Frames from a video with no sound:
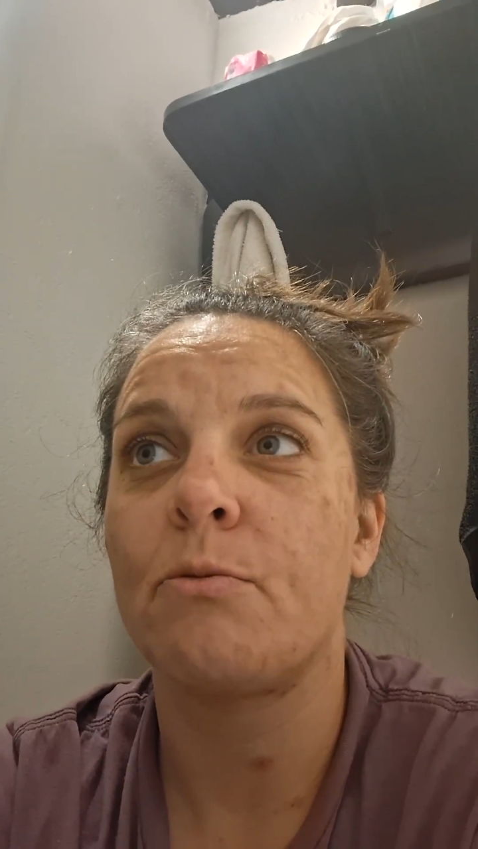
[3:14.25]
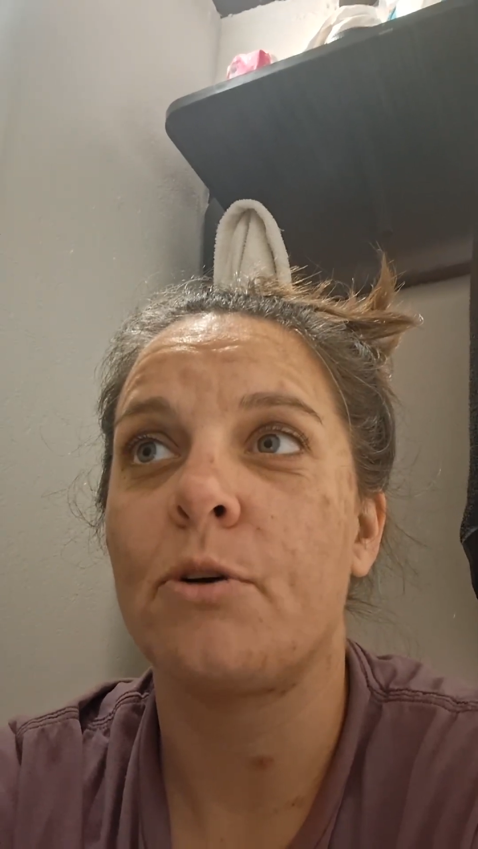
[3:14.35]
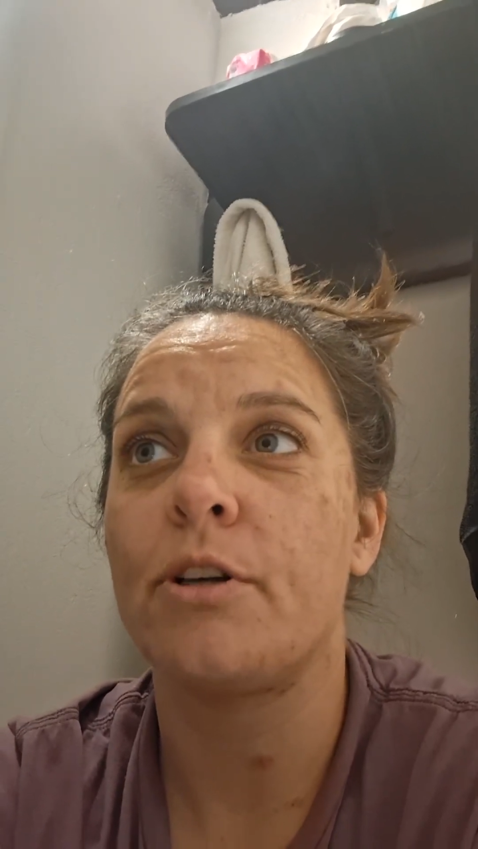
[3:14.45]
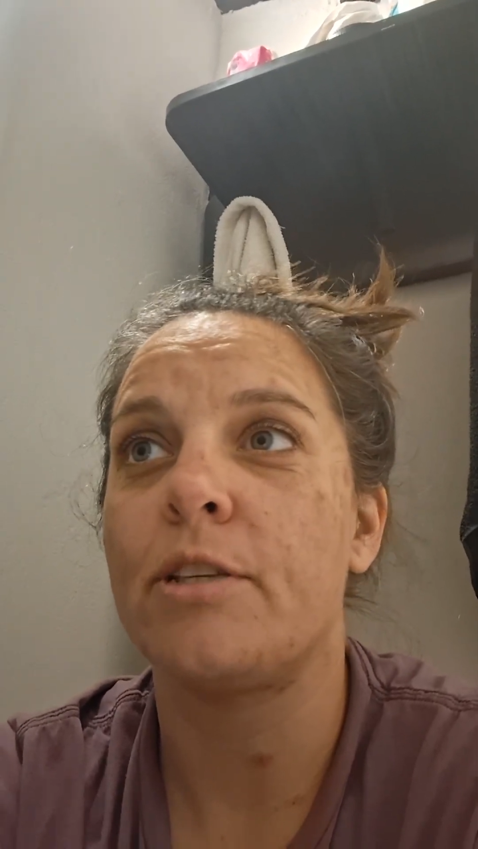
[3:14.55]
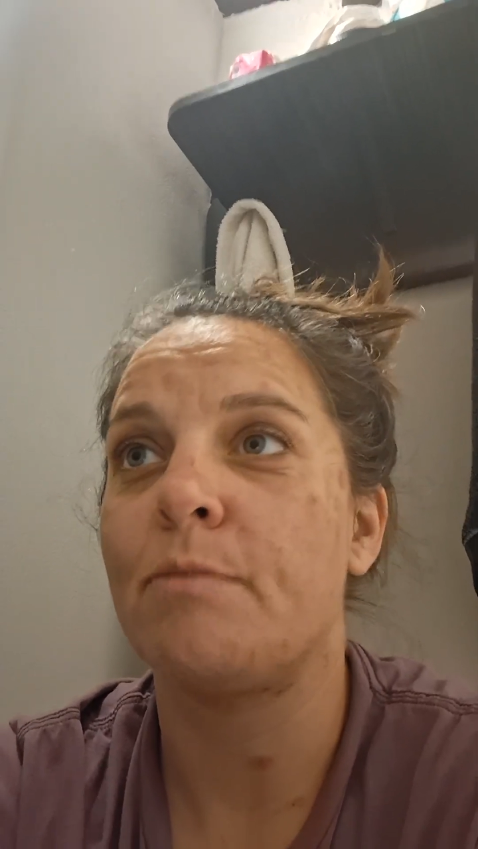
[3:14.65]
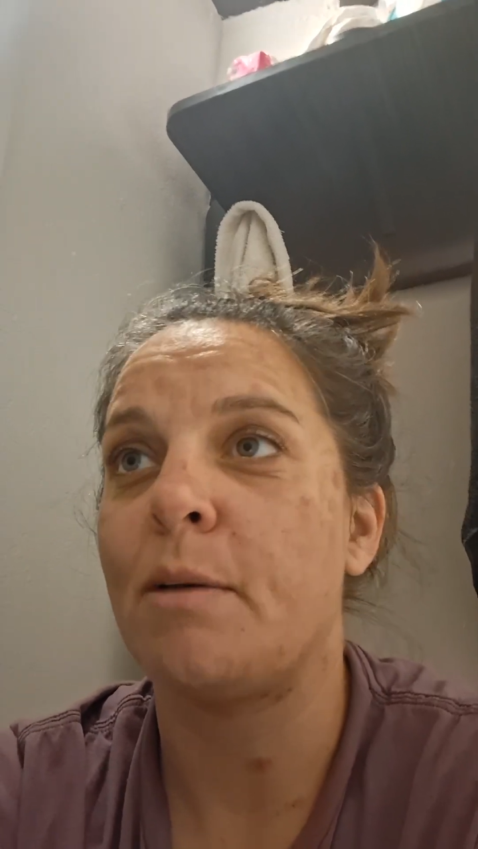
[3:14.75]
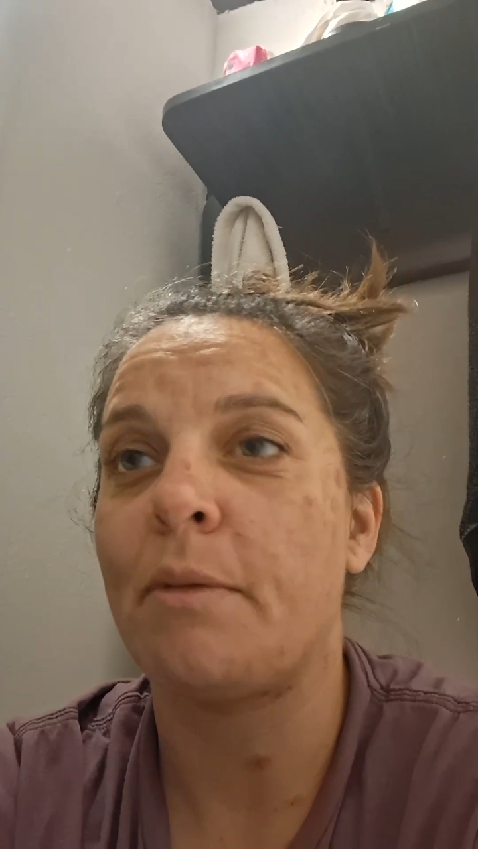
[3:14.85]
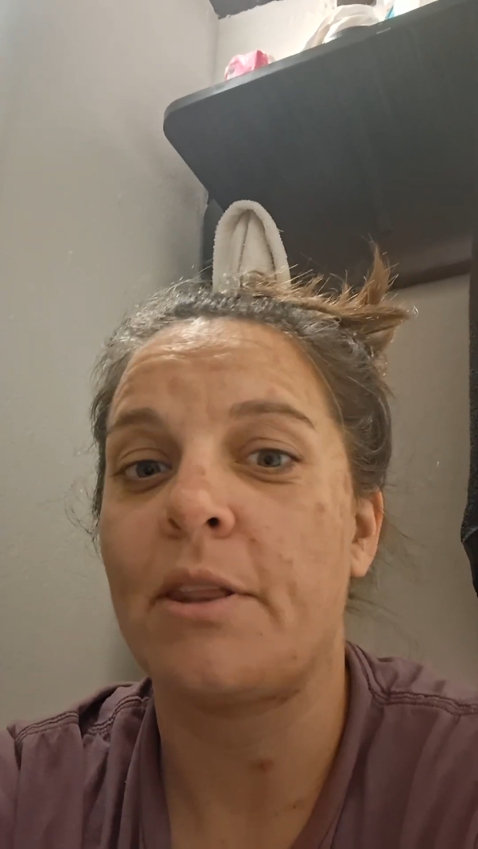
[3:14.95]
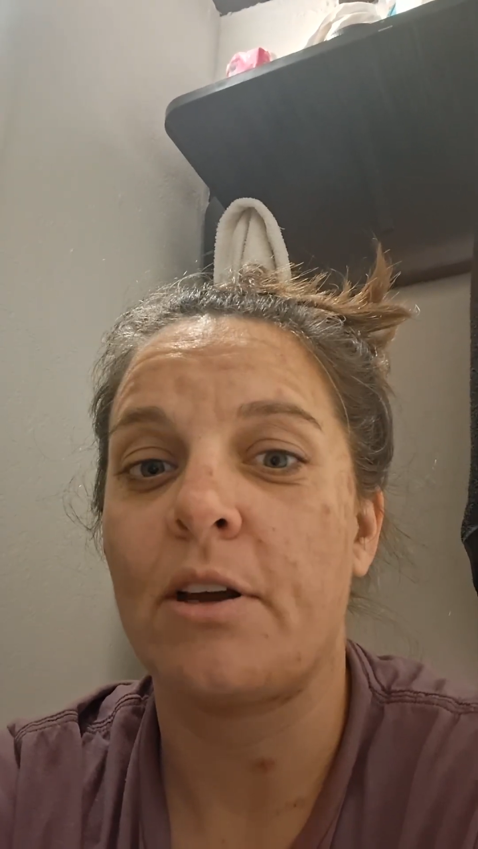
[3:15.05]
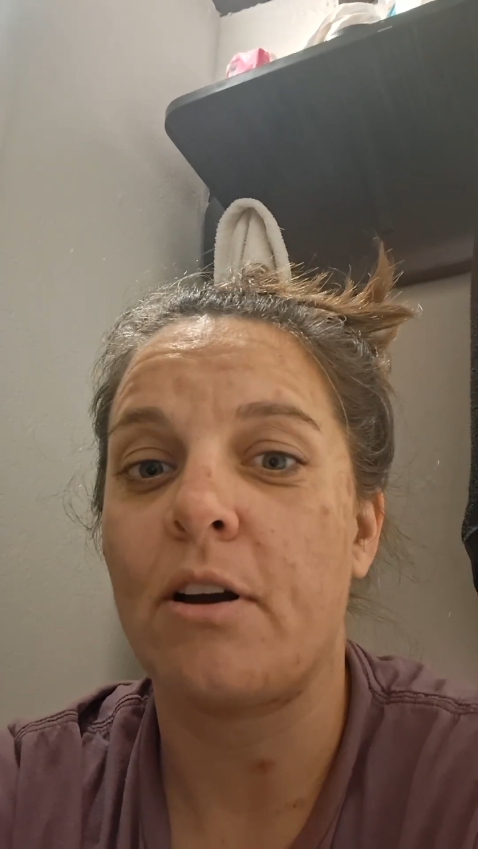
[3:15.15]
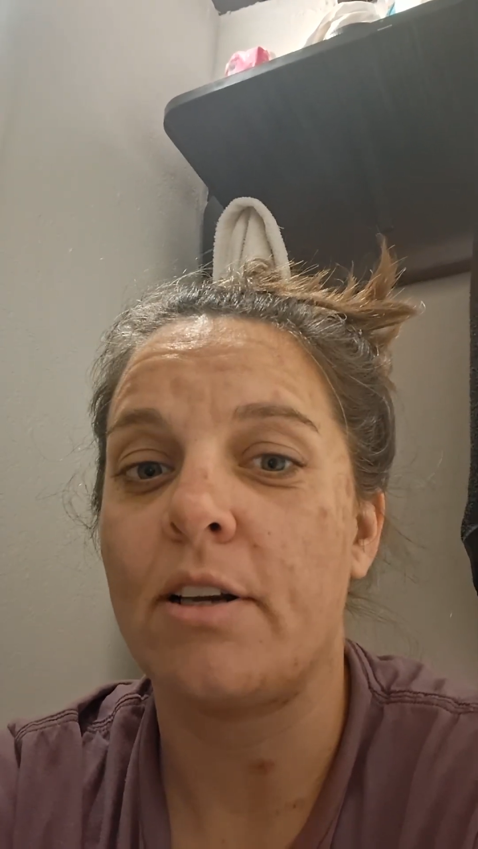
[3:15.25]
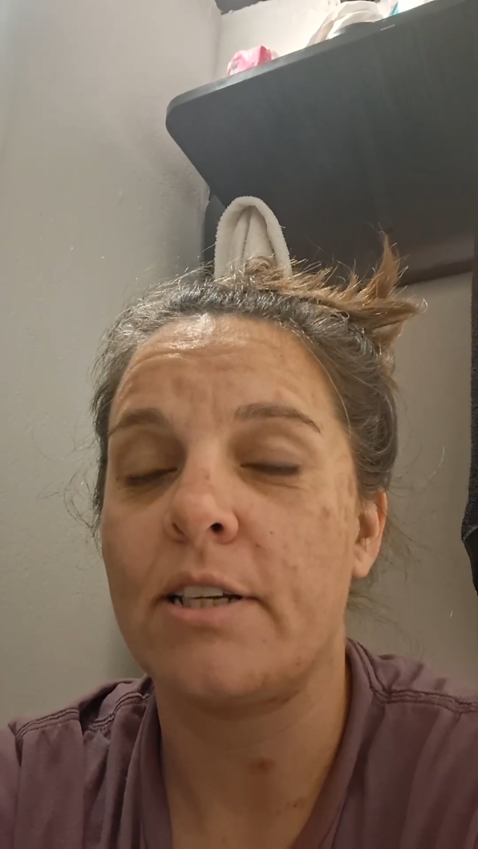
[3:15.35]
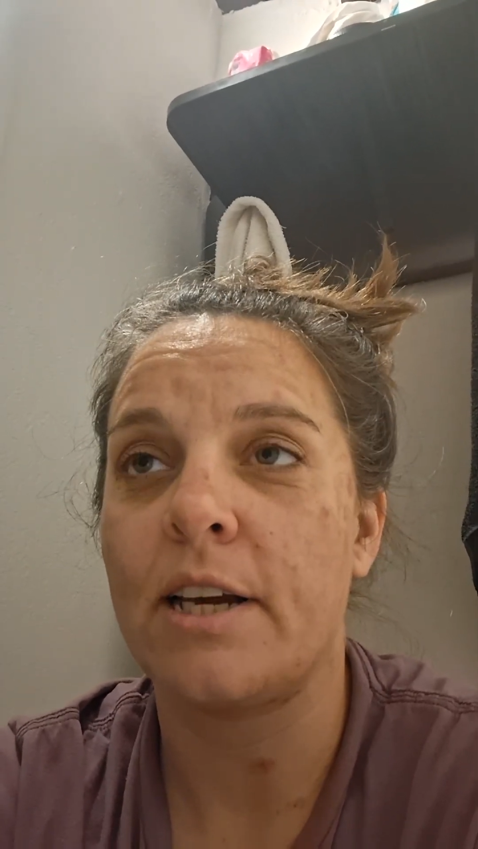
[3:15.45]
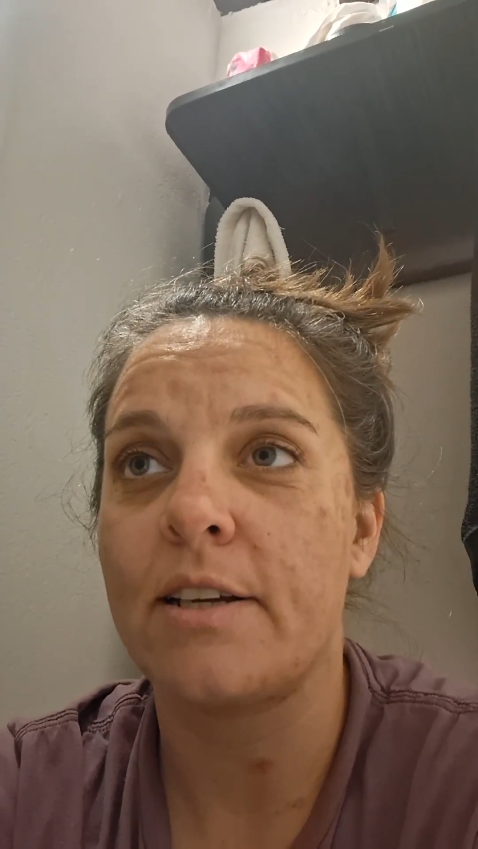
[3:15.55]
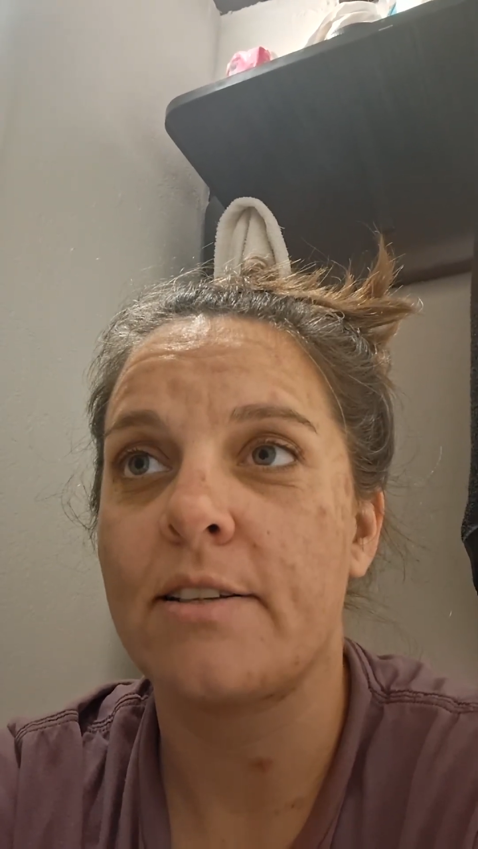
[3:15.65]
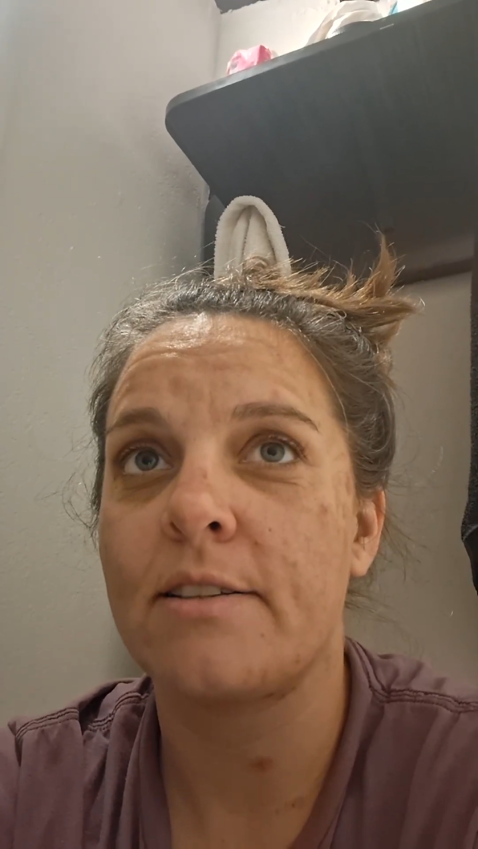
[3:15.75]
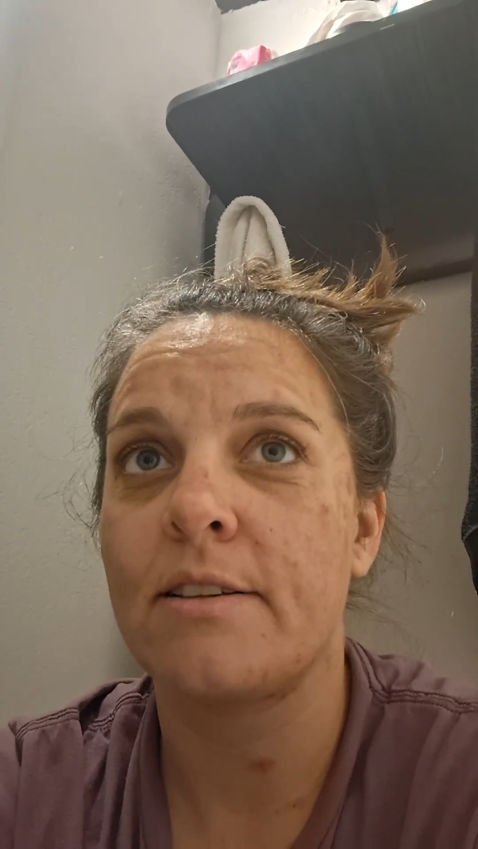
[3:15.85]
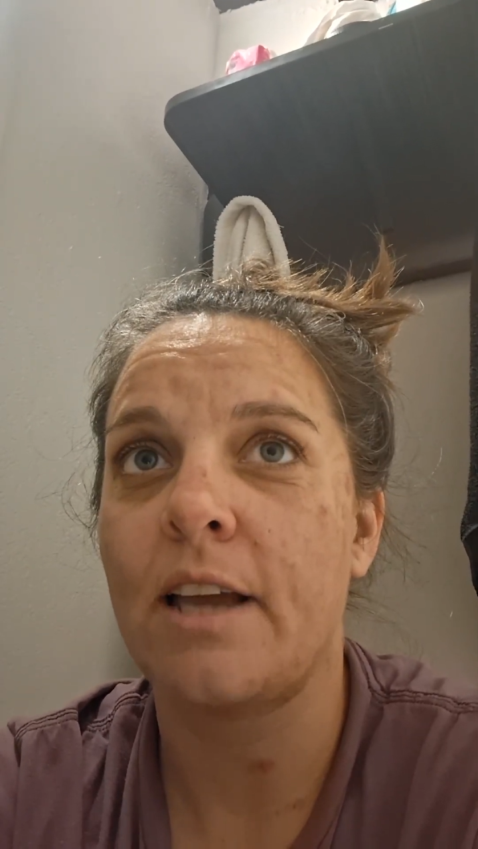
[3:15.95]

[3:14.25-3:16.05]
words meant by the context